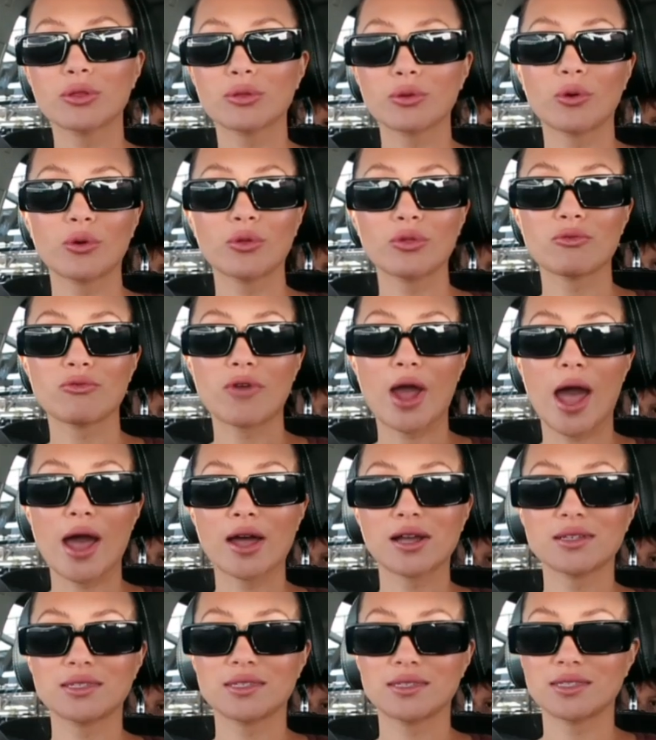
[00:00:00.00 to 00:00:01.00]
through all the
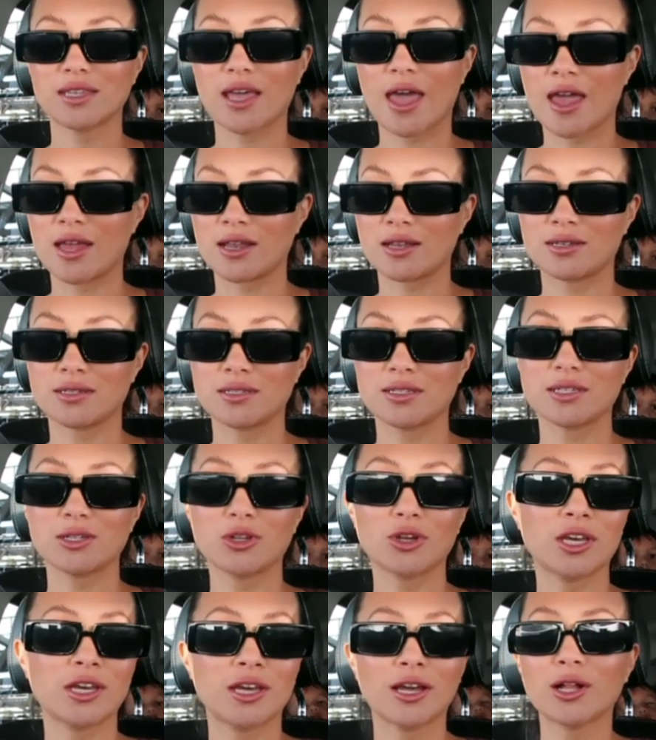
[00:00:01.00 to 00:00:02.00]
racks and
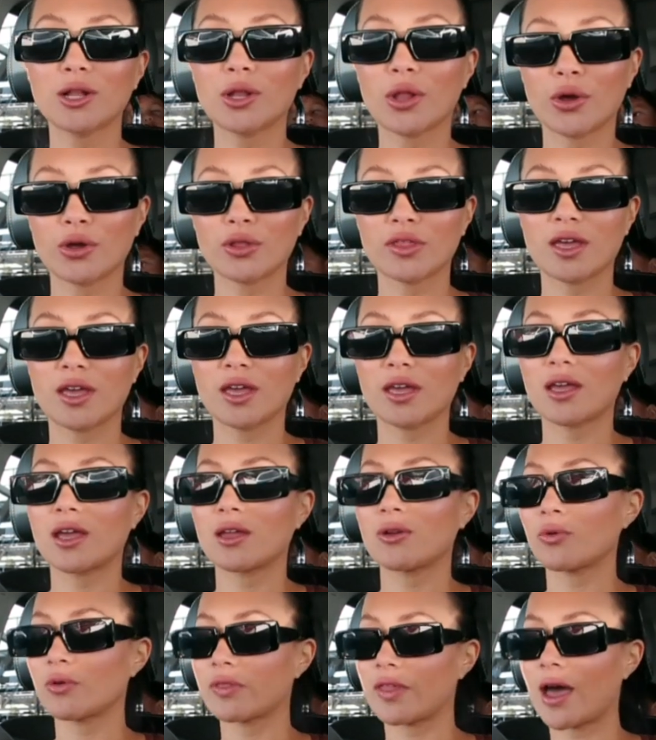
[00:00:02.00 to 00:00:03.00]
looking at clothing
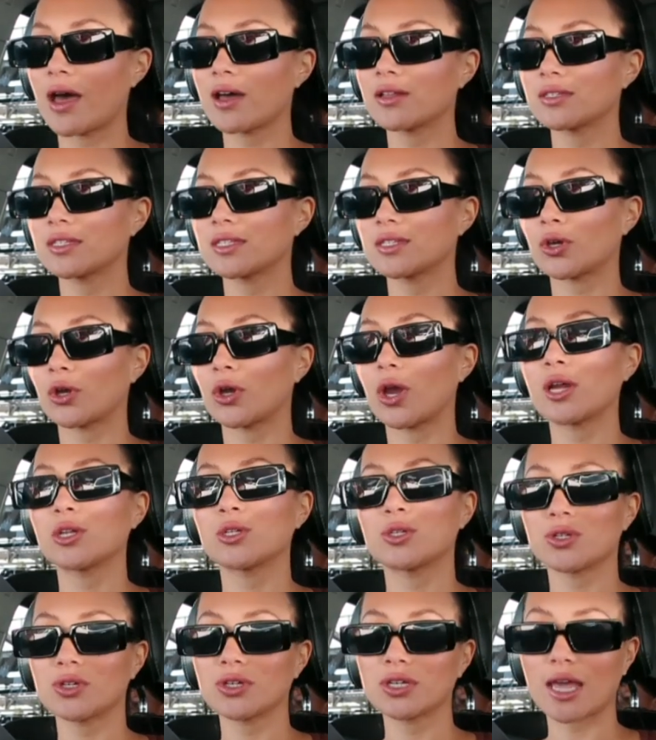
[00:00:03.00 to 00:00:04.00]
and all that. So I
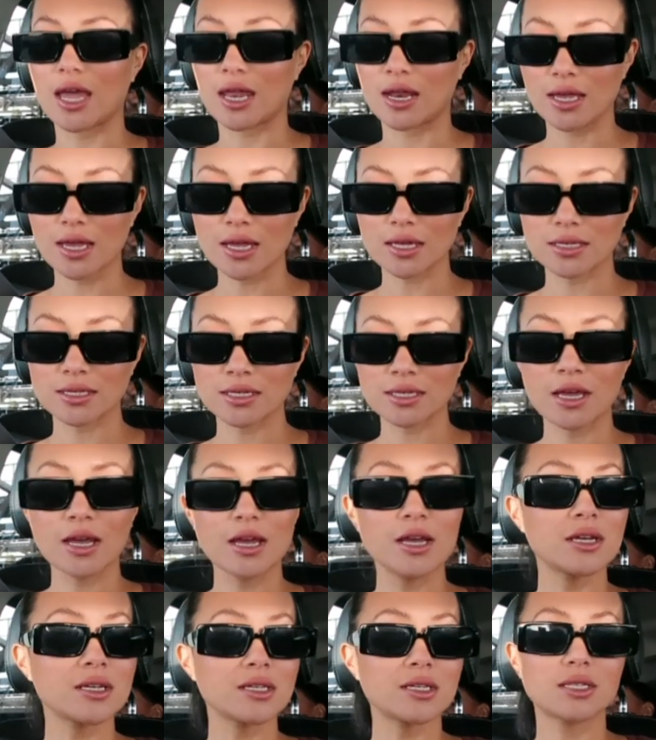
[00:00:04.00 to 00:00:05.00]
do get it.
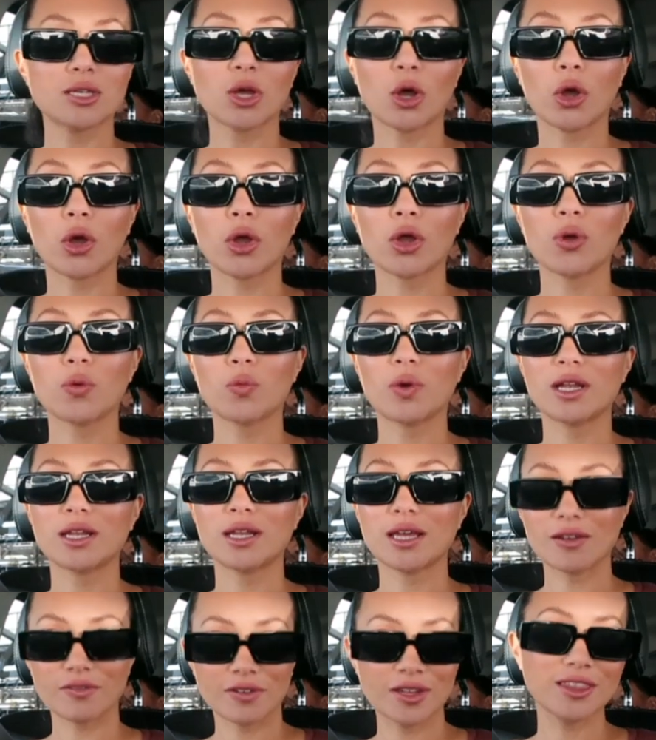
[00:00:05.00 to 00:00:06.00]
So we're
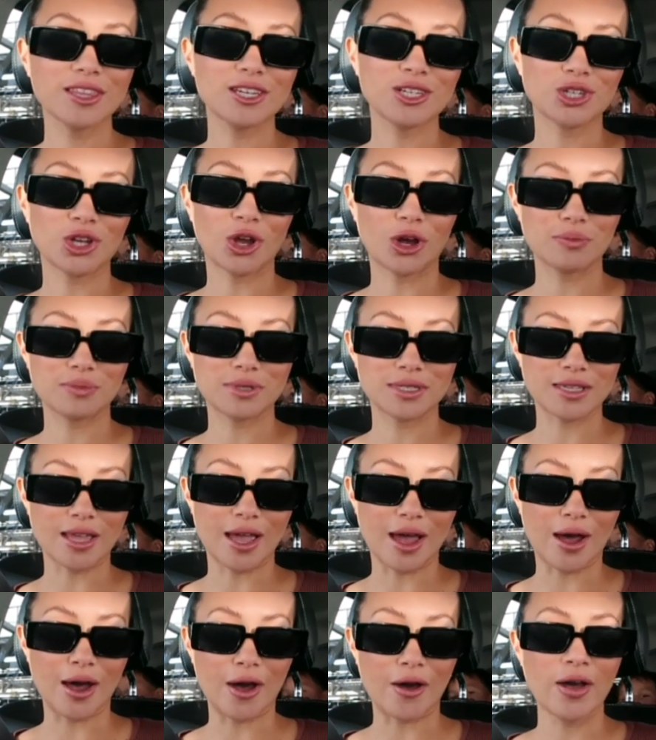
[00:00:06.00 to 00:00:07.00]
leaving the shops
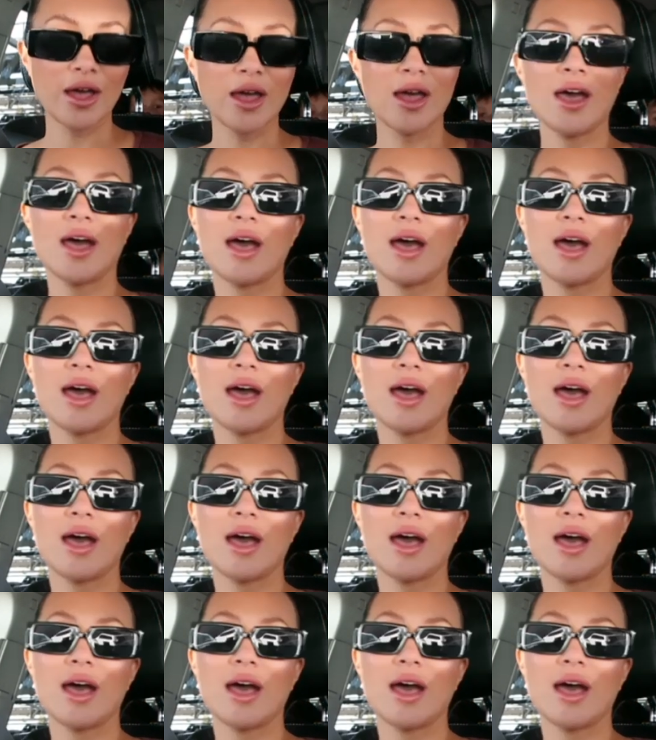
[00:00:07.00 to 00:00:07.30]
now.